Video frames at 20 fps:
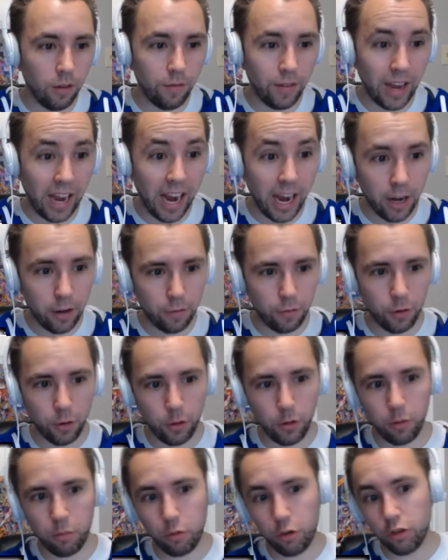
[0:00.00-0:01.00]
and
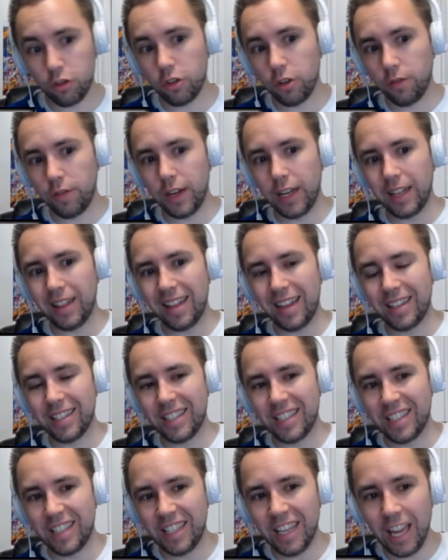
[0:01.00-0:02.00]
further preserving
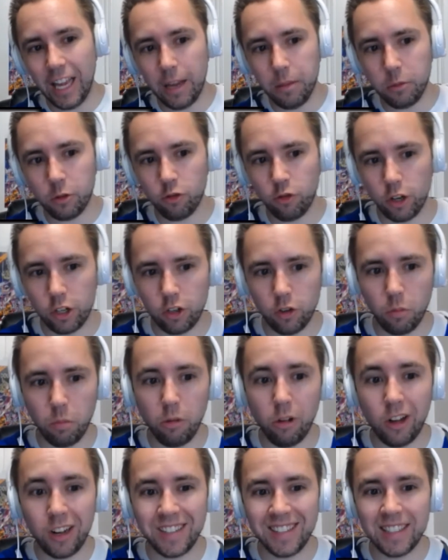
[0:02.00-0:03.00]
classic games,
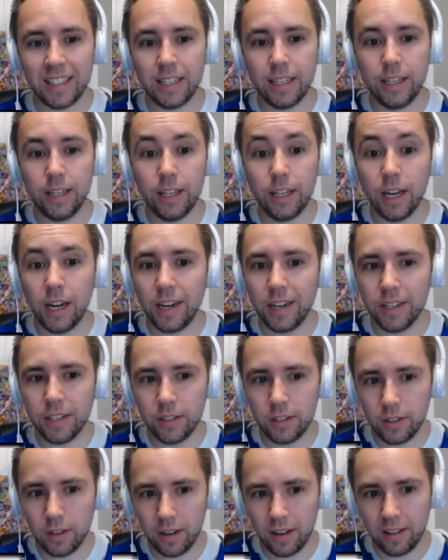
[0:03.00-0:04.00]
RETROBLOX
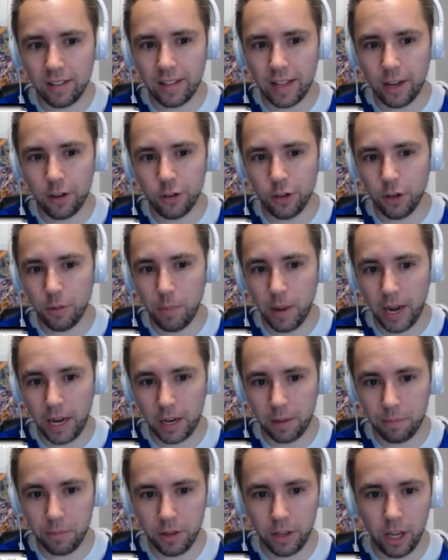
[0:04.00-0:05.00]
does allow you to
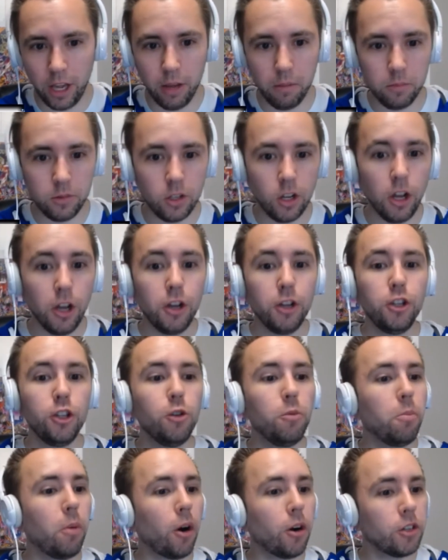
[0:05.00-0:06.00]
back up the games
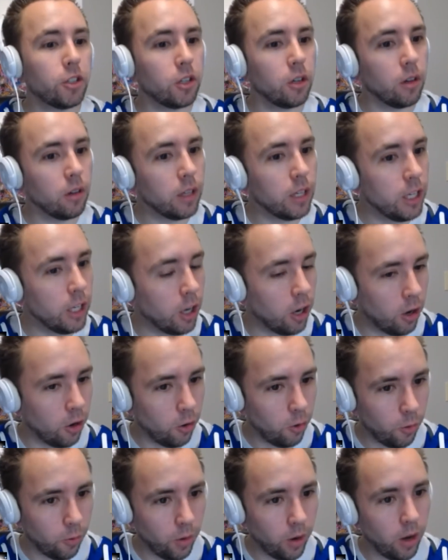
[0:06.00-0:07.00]
you personally
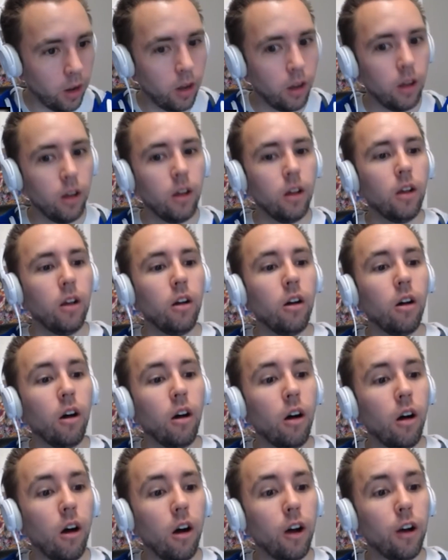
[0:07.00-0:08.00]
own
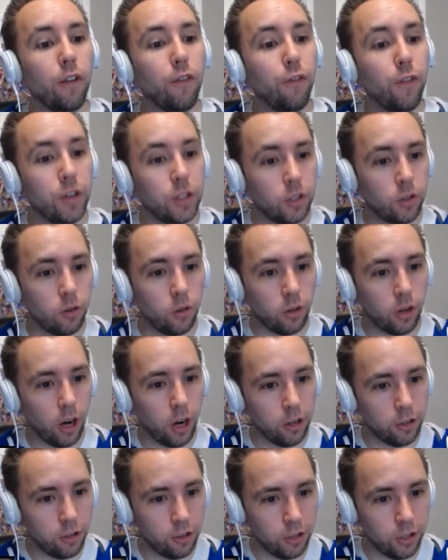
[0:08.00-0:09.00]
on physical
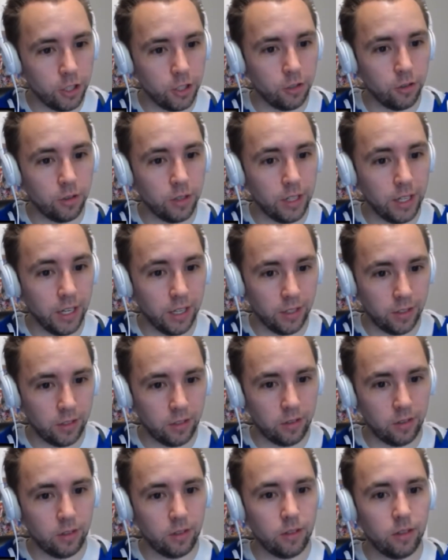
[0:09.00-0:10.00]
cartridges or
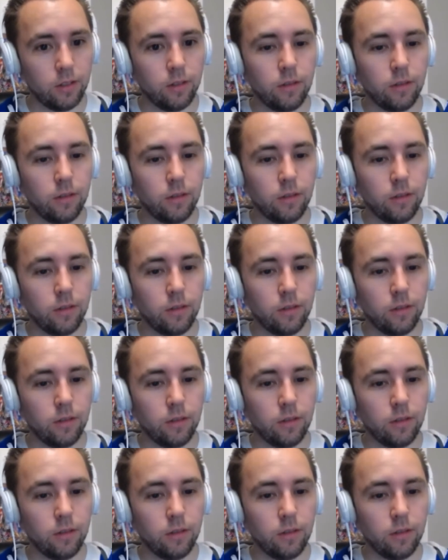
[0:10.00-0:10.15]
discs.